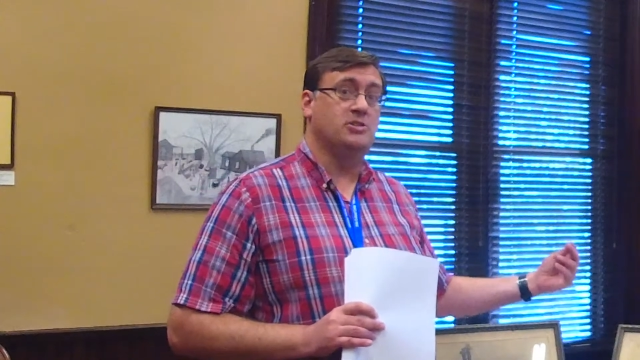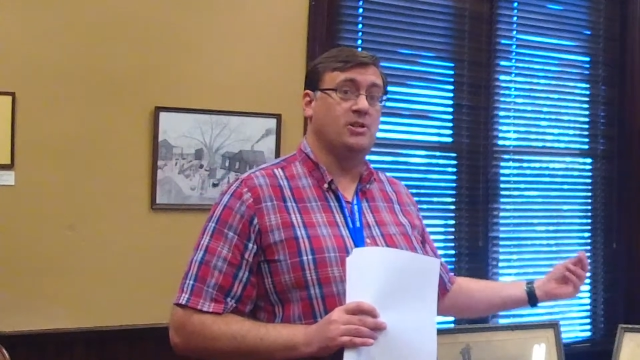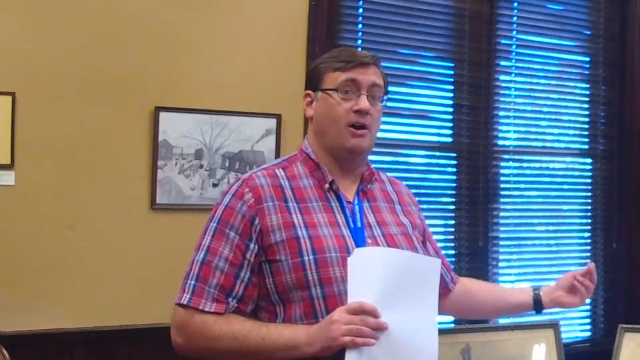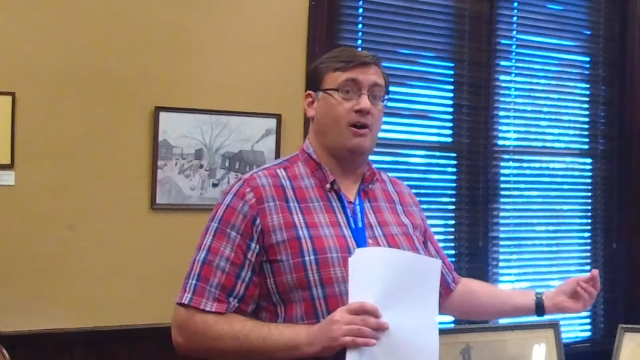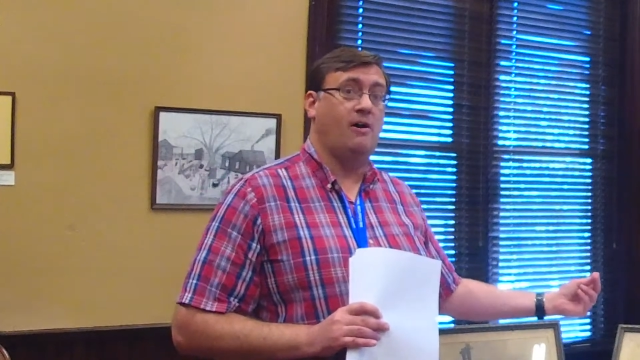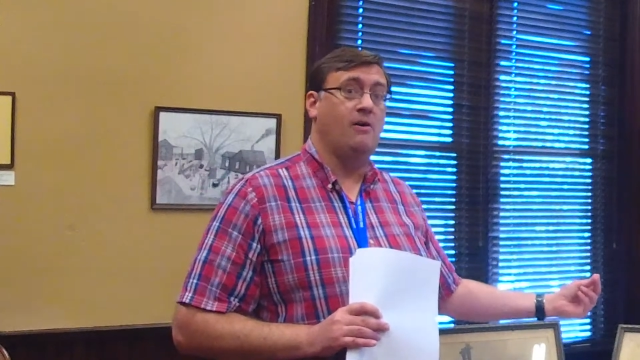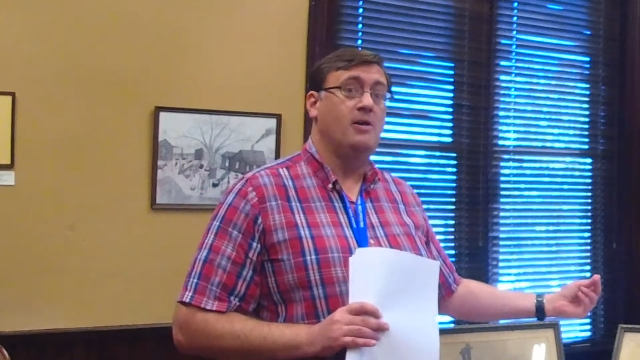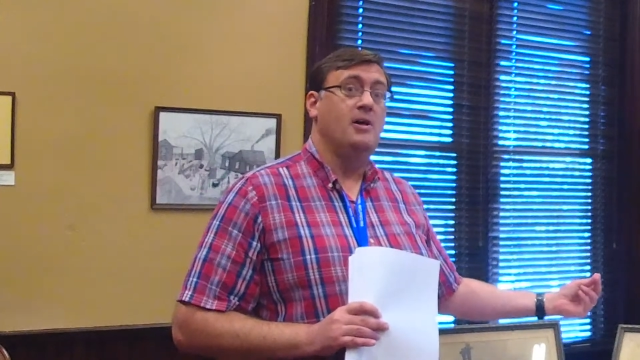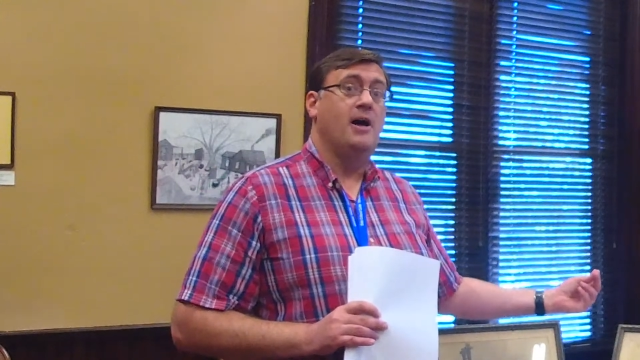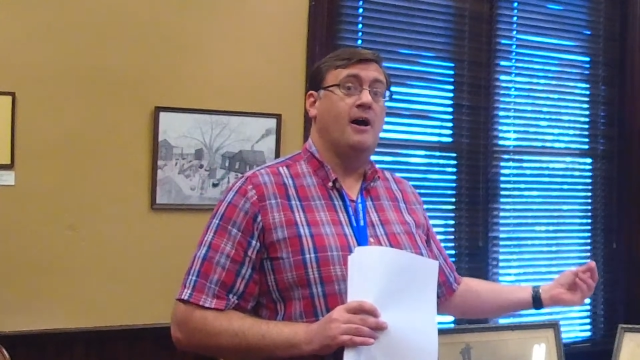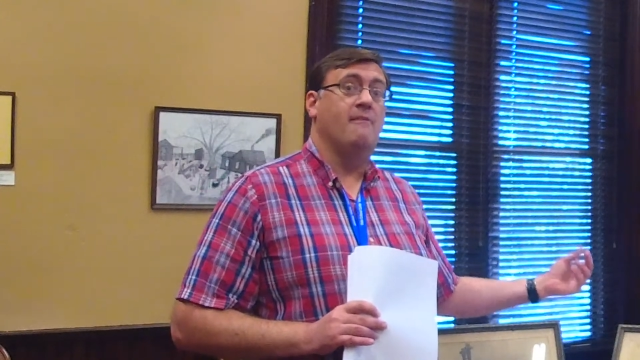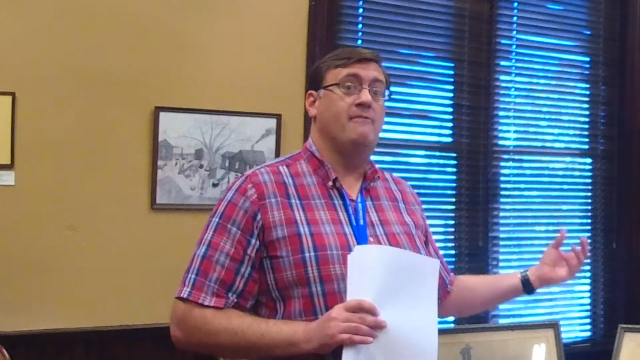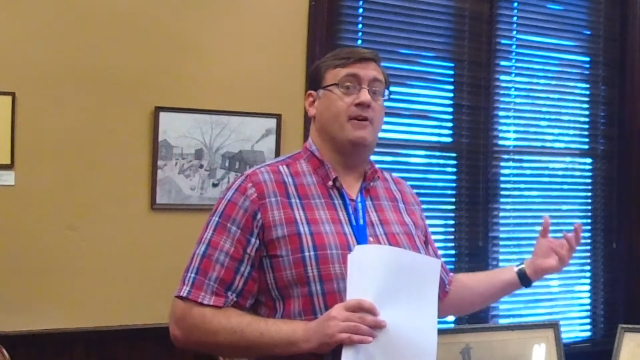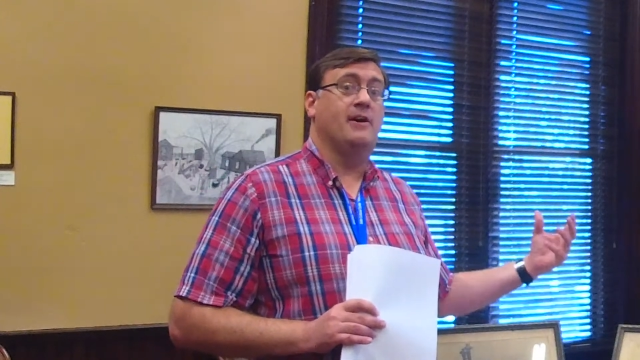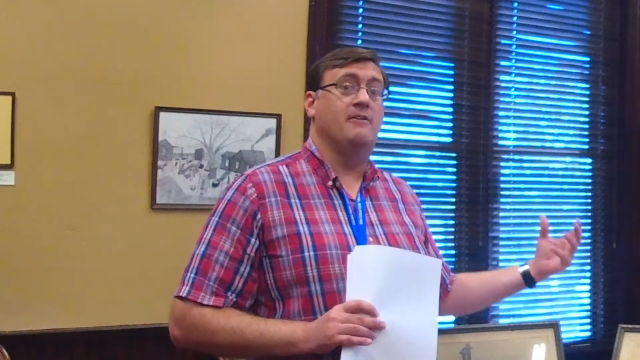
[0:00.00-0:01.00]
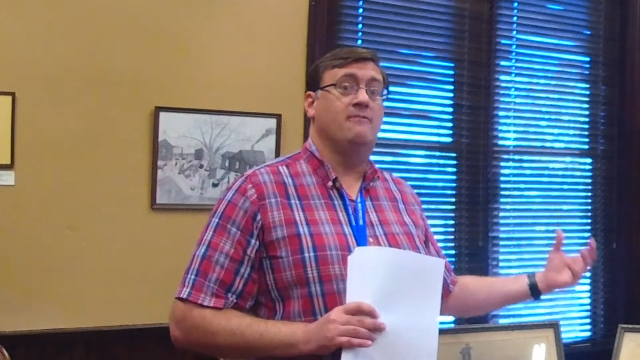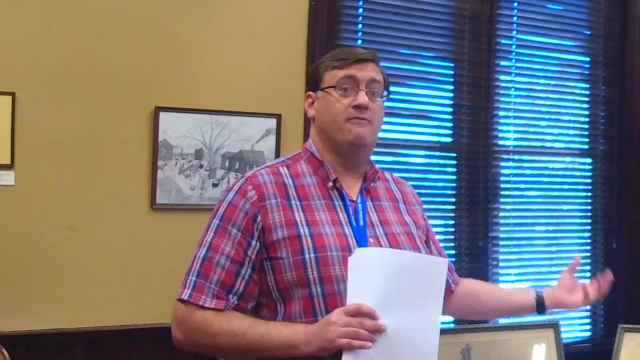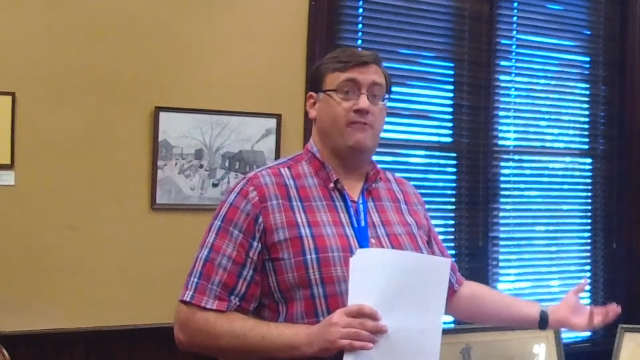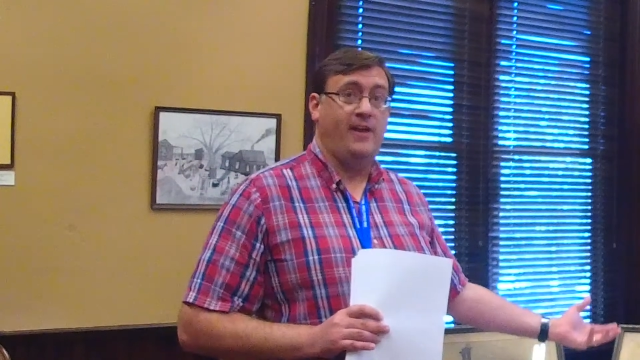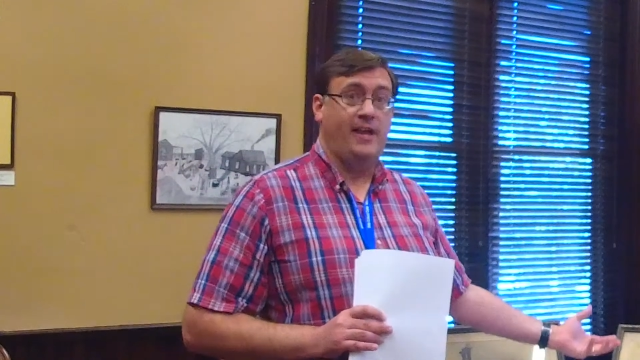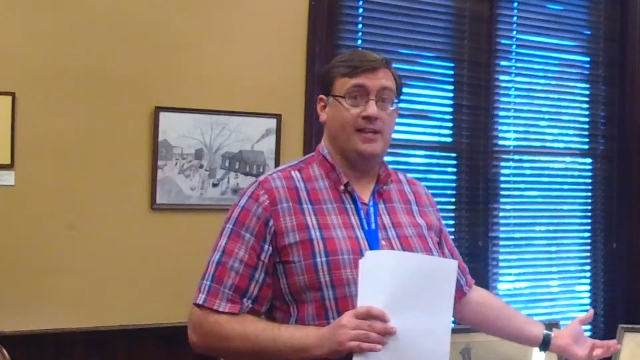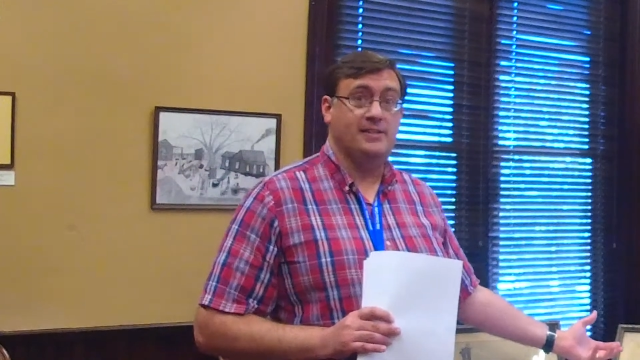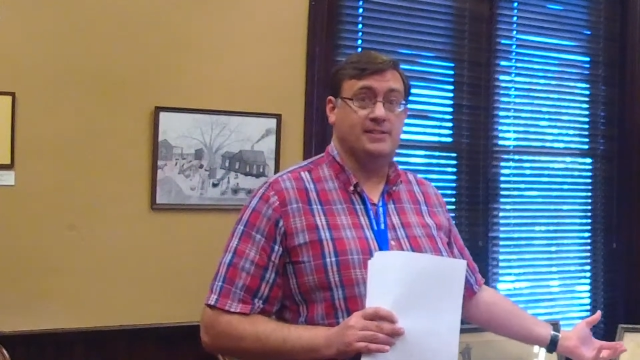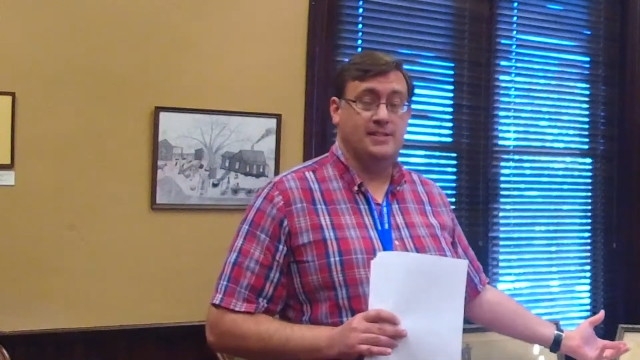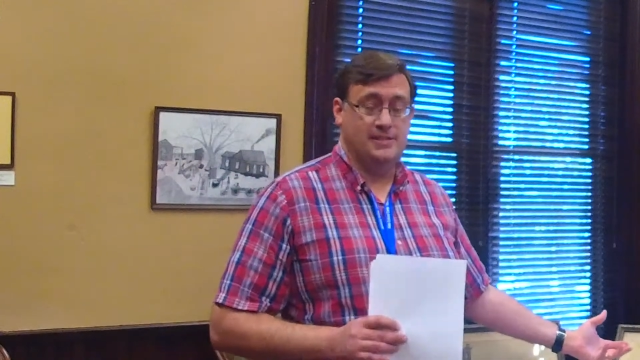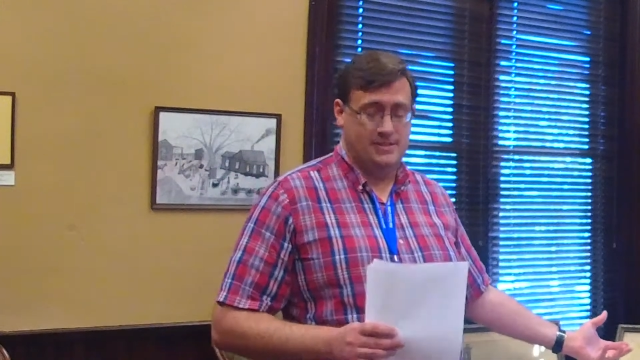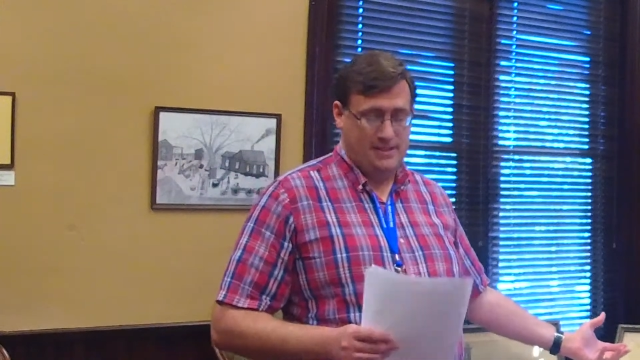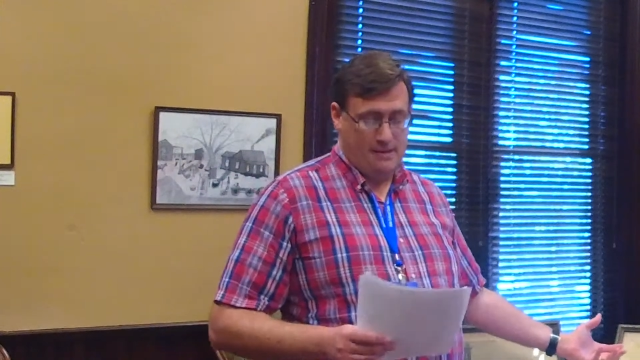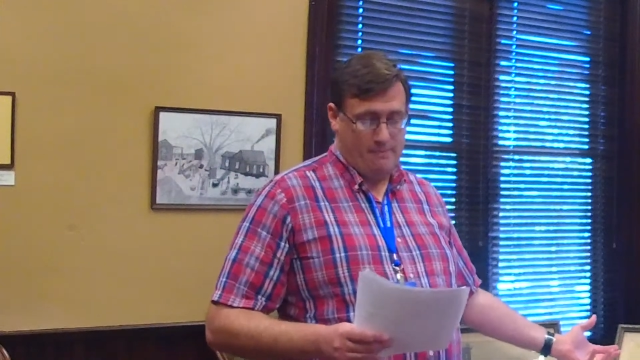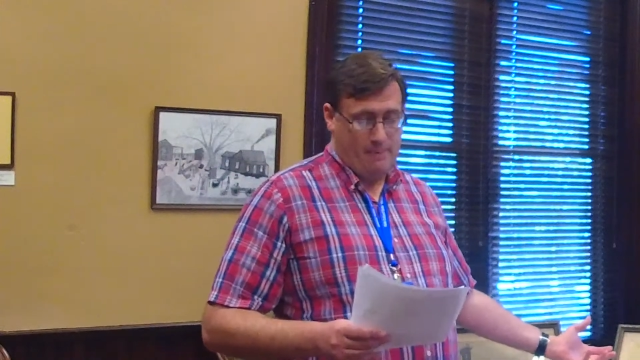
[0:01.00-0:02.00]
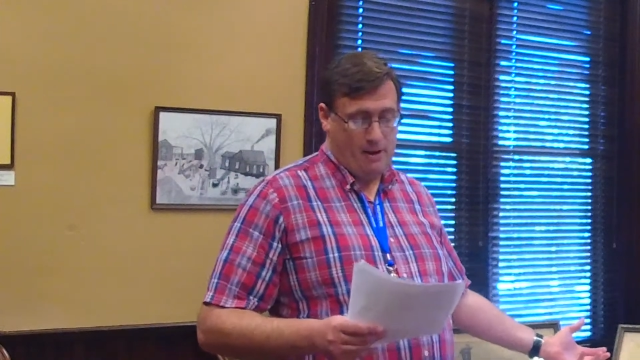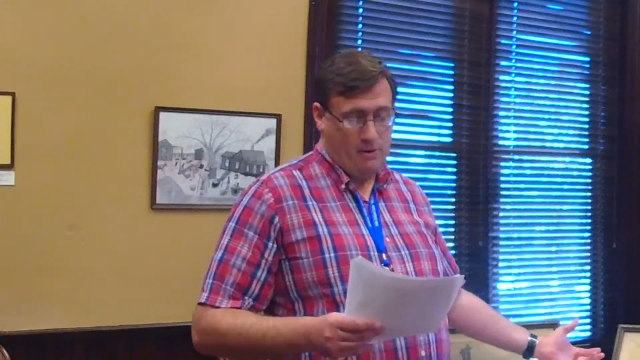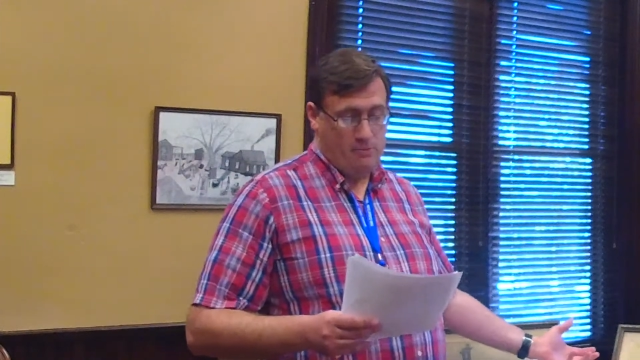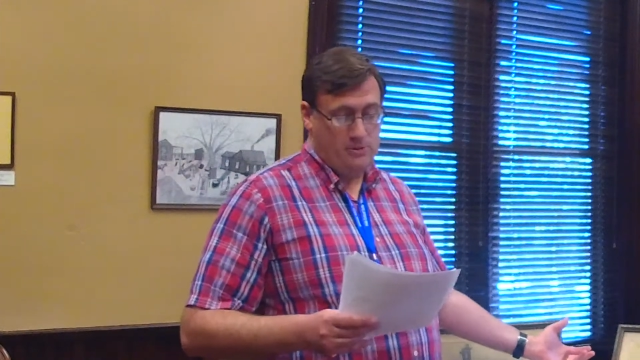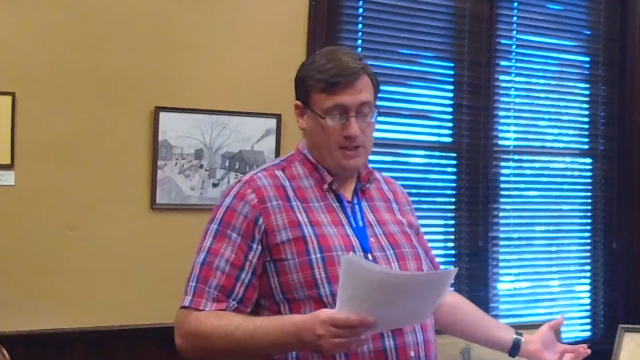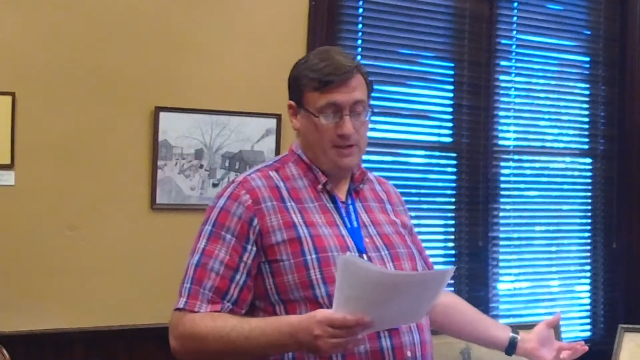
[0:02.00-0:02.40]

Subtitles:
saw a very fancy steamboat.